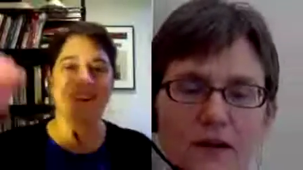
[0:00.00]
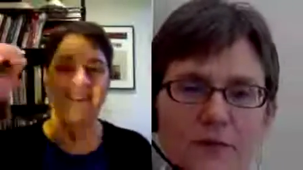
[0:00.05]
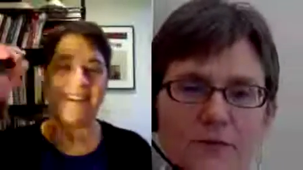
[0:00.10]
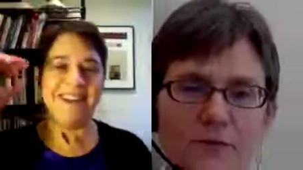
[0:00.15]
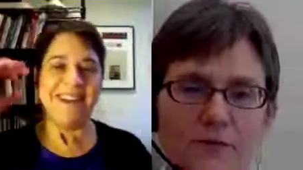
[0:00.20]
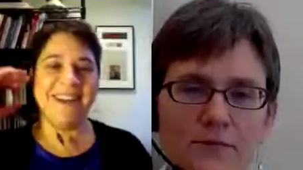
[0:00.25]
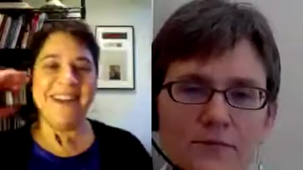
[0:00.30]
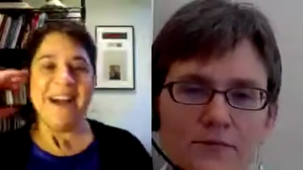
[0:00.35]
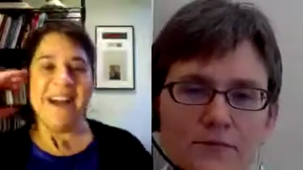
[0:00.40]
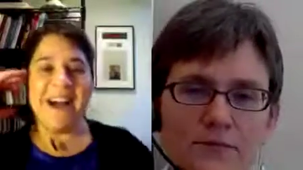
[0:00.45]

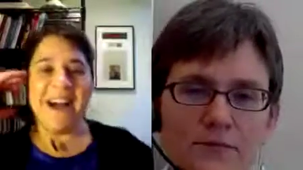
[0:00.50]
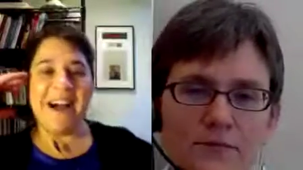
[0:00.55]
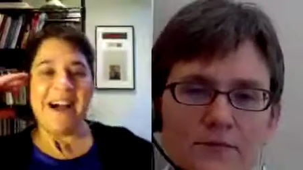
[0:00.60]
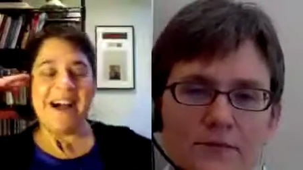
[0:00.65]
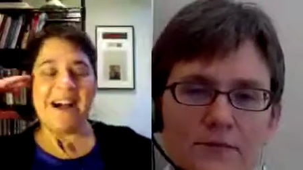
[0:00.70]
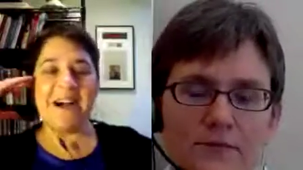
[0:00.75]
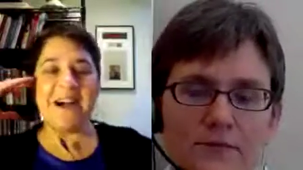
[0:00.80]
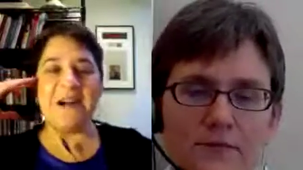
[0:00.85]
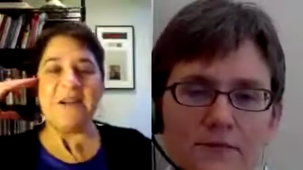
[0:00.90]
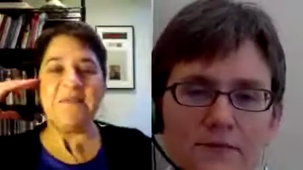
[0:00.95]
Speaker 1: Yep.
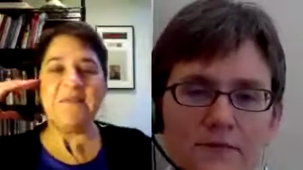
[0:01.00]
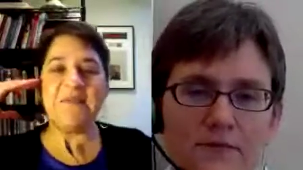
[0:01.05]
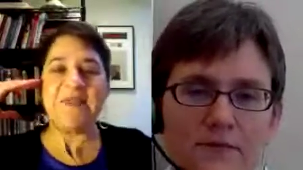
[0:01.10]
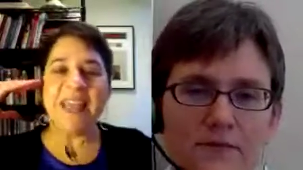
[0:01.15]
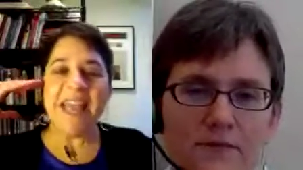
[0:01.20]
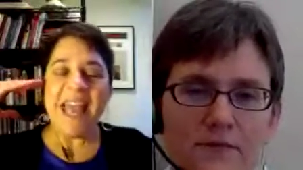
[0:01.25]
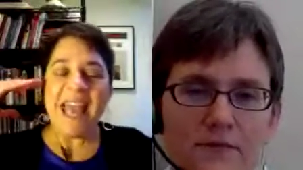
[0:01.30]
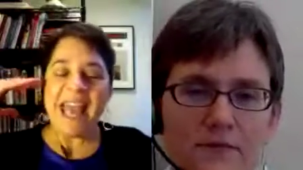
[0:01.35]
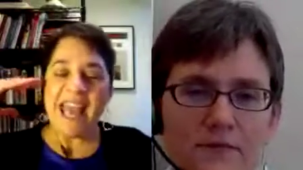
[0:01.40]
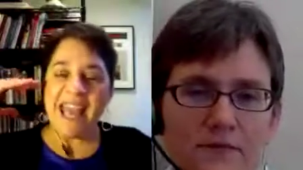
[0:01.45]

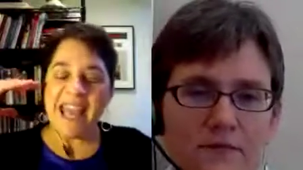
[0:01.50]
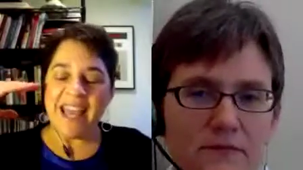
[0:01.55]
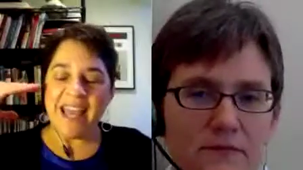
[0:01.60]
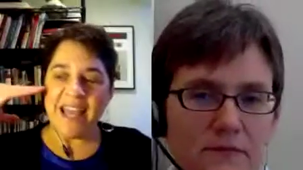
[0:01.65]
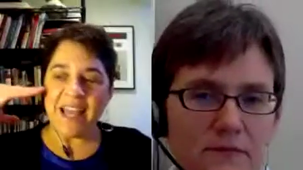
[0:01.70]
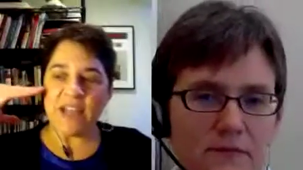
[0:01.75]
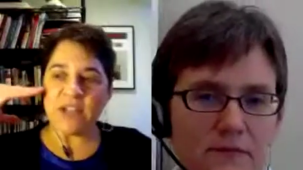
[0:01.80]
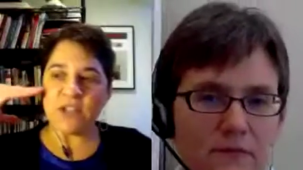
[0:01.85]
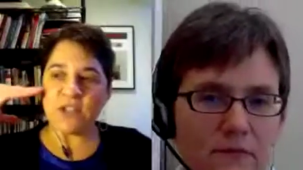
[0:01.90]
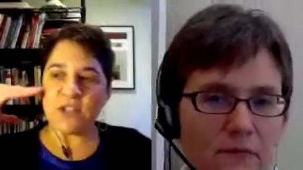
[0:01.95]
um,
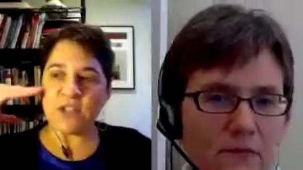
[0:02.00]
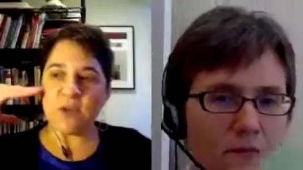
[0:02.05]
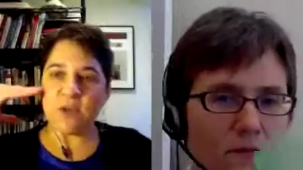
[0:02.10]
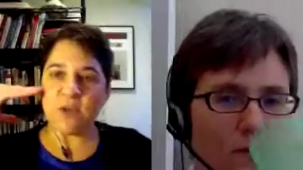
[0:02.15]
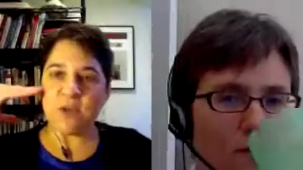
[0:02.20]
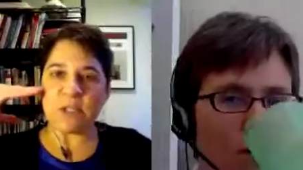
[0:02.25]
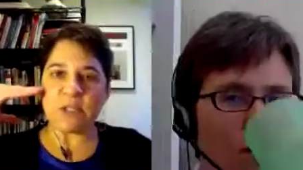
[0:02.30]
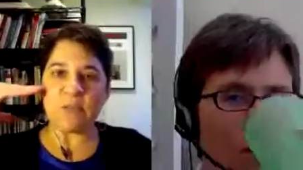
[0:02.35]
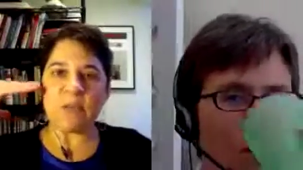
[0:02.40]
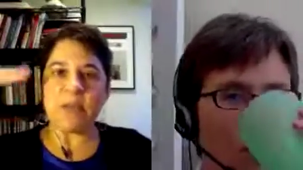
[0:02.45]
and
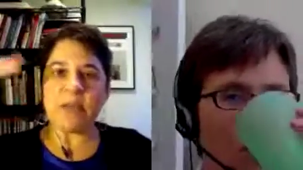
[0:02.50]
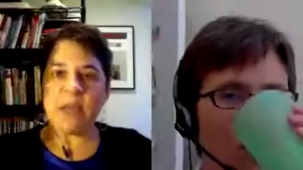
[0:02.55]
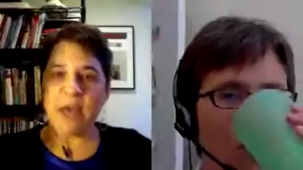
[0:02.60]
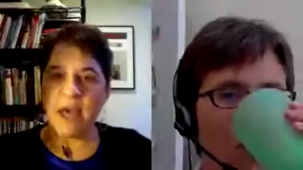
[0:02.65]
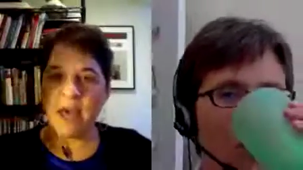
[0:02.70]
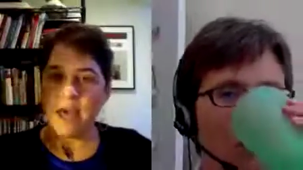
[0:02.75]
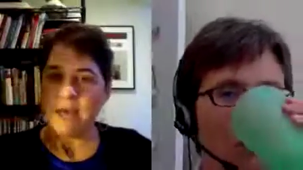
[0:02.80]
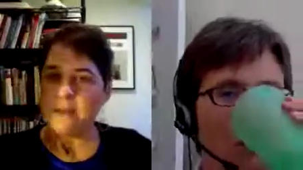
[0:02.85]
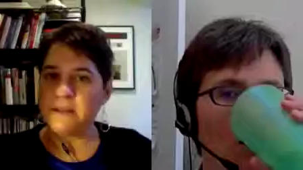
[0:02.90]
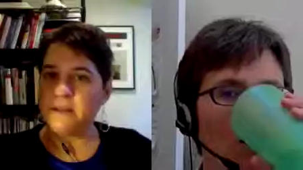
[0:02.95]
so there's been
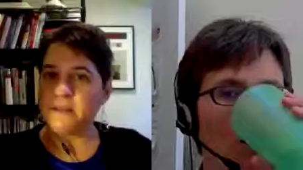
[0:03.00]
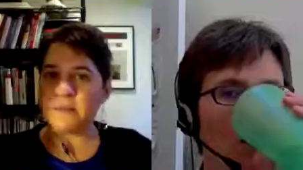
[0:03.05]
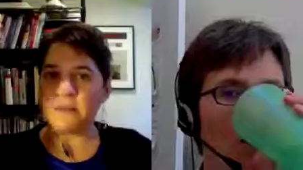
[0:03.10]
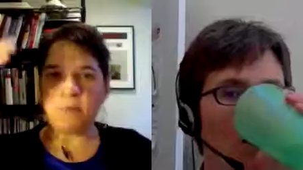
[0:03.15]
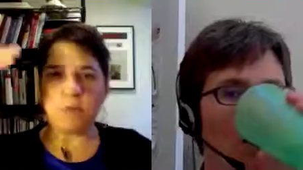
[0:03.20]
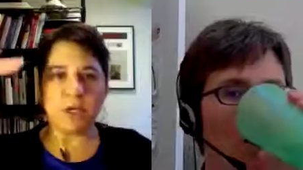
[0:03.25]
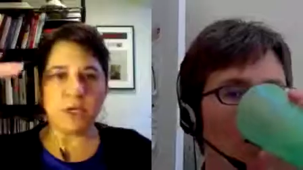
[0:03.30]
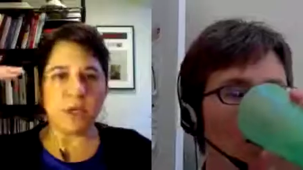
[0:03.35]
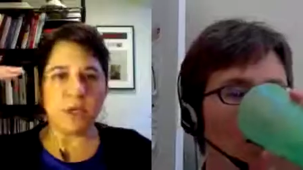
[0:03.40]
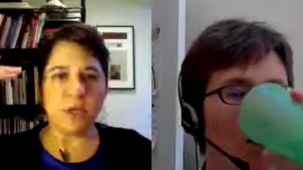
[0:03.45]
that, and
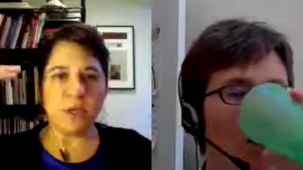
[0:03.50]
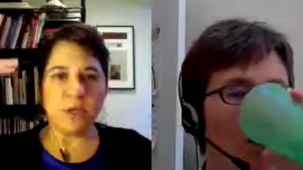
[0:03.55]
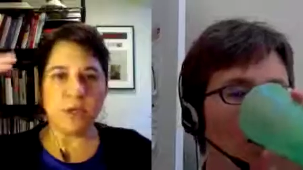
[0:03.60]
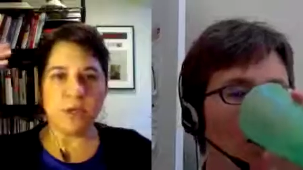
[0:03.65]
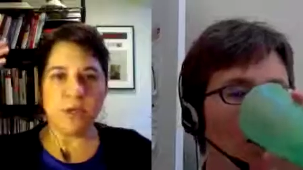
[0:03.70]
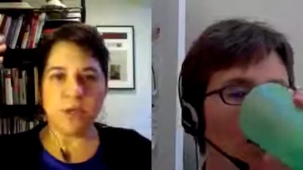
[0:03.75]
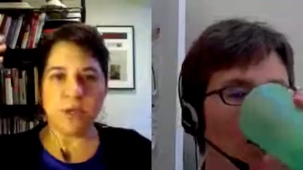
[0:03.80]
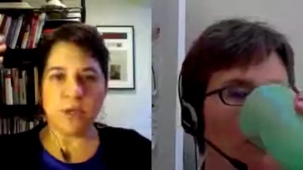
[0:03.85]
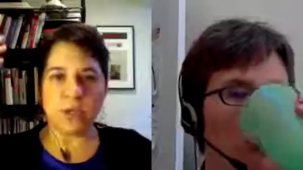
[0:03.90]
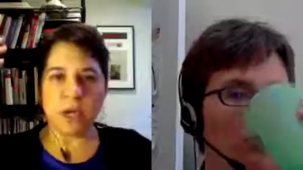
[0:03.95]
there's been a
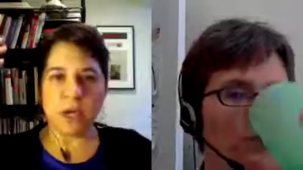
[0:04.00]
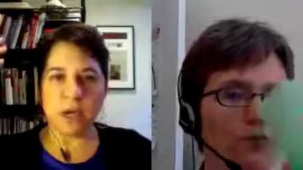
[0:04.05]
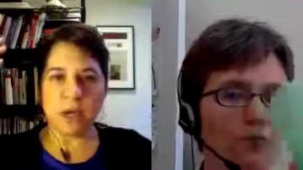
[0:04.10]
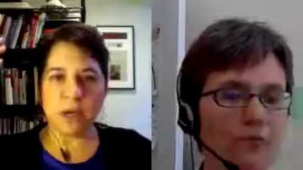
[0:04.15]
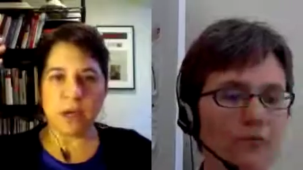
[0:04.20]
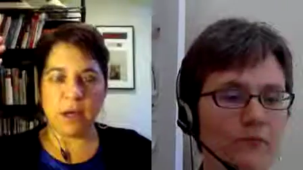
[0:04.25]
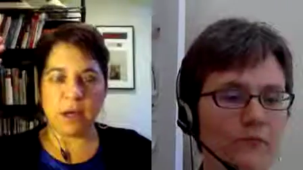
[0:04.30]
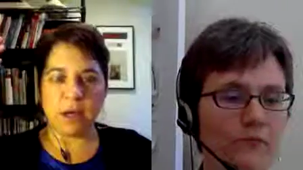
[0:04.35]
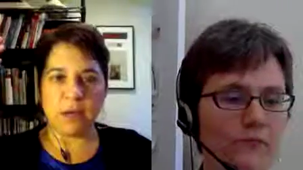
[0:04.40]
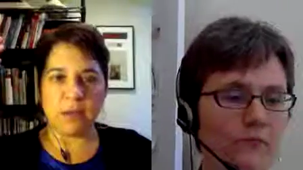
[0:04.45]
huge
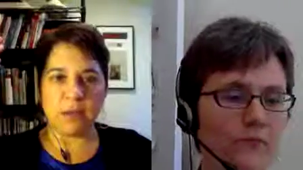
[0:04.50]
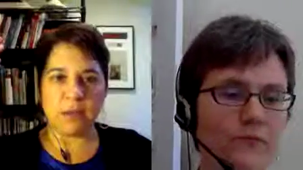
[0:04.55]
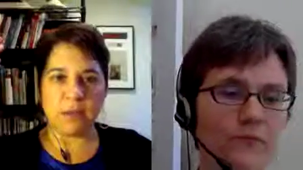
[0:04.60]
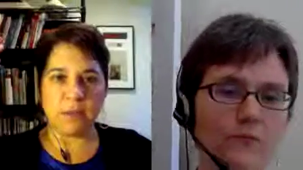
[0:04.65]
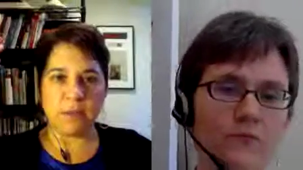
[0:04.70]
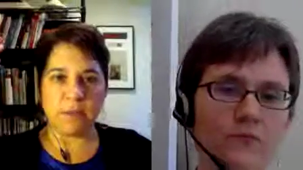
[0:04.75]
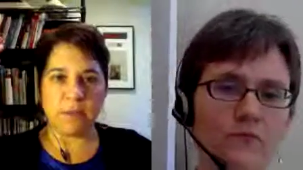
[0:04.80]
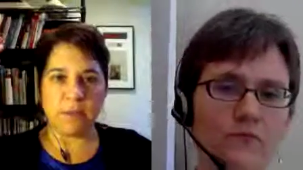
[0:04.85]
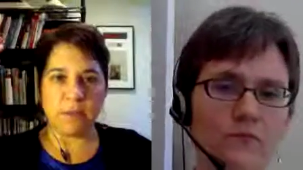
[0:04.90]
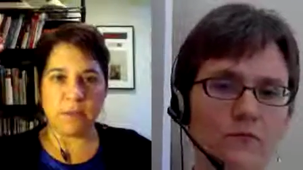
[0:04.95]
uh,
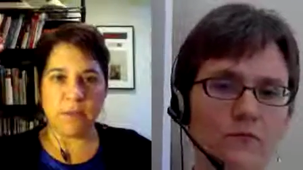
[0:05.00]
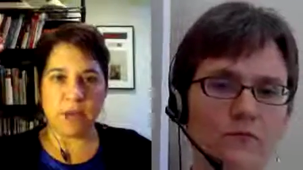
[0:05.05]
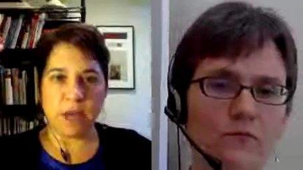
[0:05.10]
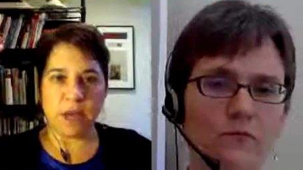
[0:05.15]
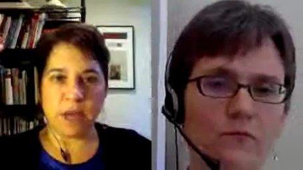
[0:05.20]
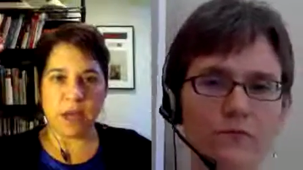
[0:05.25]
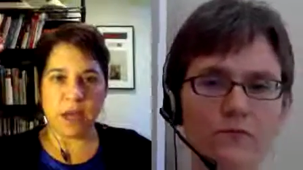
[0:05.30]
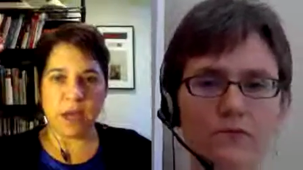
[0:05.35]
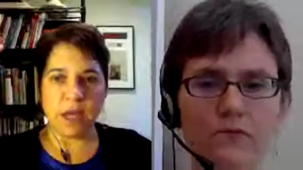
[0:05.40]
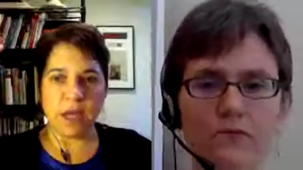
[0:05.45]

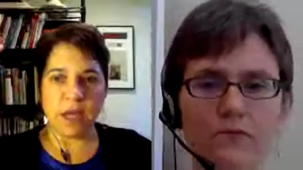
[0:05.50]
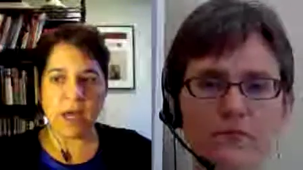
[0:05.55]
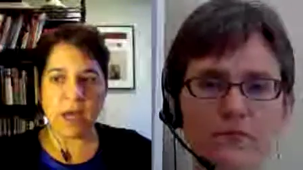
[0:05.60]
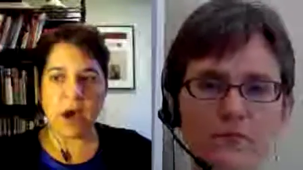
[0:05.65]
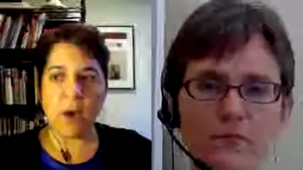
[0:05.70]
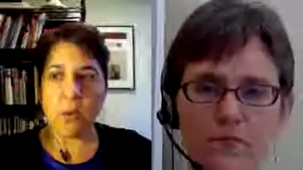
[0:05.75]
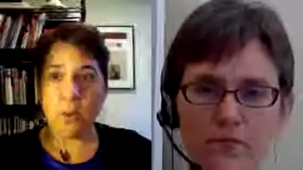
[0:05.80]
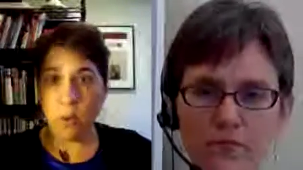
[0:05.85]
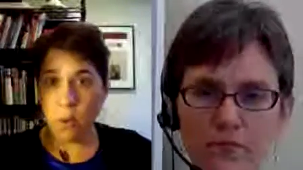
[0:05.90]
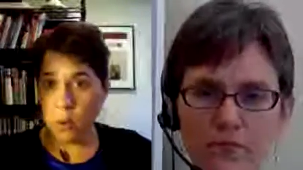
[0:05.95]
uh,
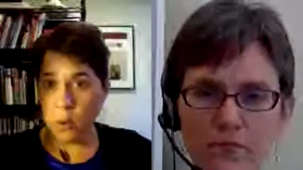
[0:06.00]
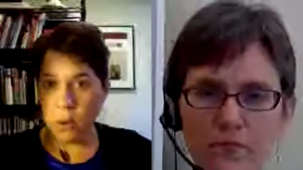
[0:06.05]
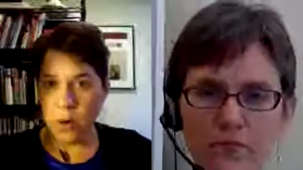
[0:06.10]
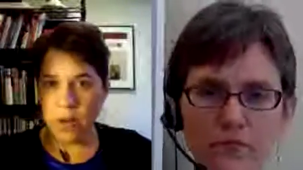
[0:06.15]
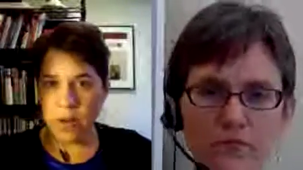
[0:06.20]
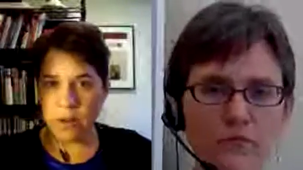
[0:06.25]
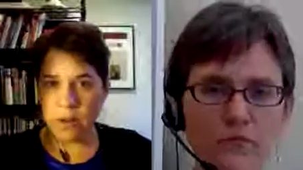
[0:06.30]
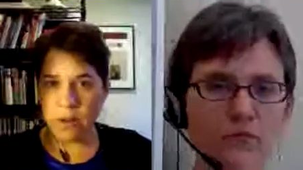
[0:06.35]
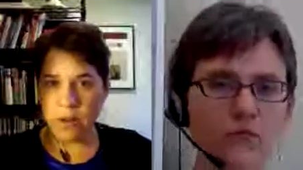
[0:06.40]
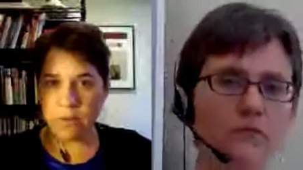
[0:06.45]

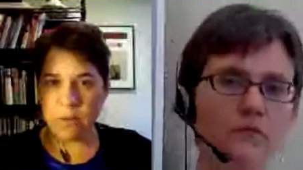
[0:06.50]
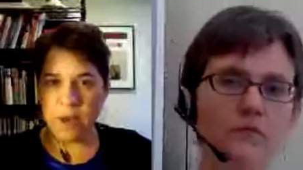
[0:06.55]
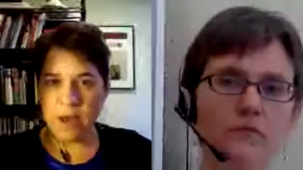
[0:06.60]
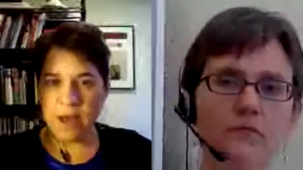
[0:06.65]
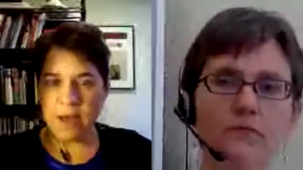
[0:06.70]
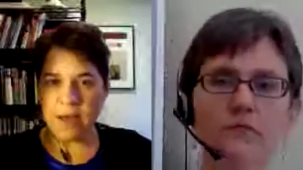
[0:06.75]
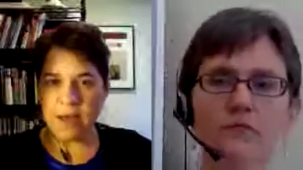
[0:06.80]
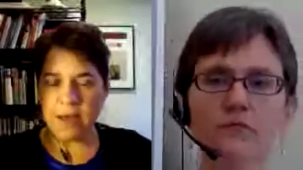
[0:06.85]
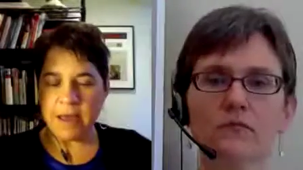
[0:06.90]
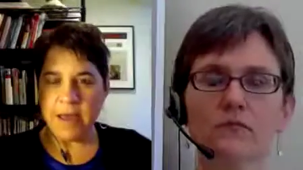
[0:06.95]
outpouring
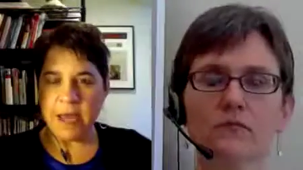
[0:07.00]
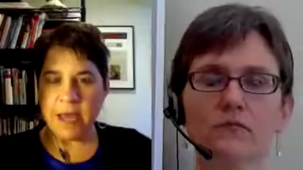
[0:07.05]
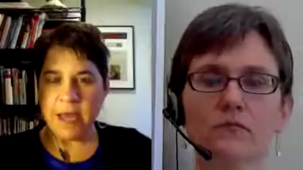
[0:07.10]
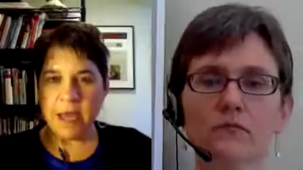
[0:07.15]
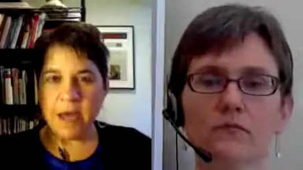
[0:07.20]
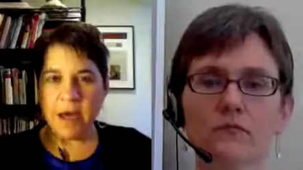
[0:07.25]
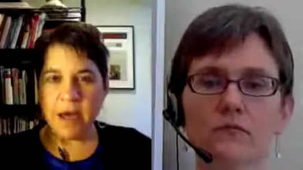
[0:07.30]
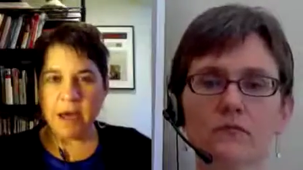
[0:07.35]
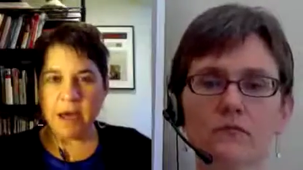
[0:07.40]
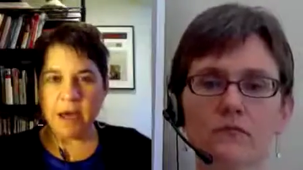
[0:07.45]
by
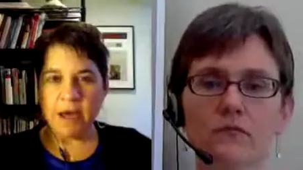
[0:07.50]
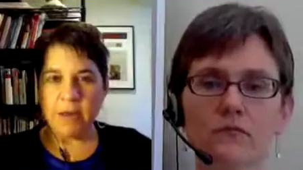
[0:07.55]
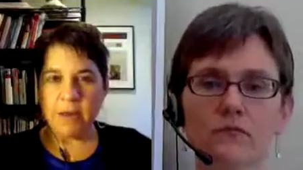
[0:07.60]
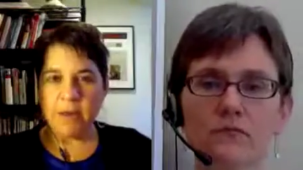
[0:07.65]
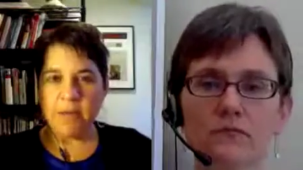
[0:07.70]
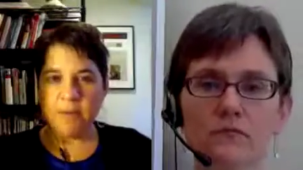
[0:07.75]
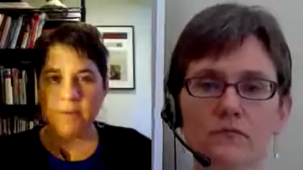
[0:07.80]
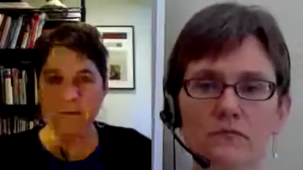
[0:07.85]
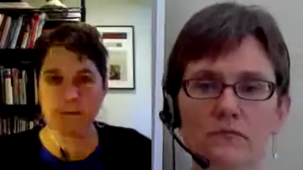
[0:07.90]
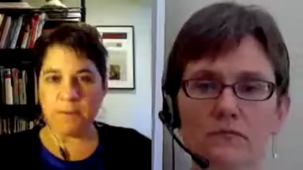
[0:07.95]

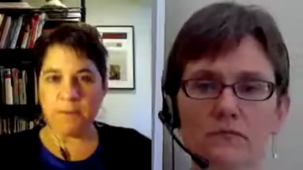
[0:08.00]
uh,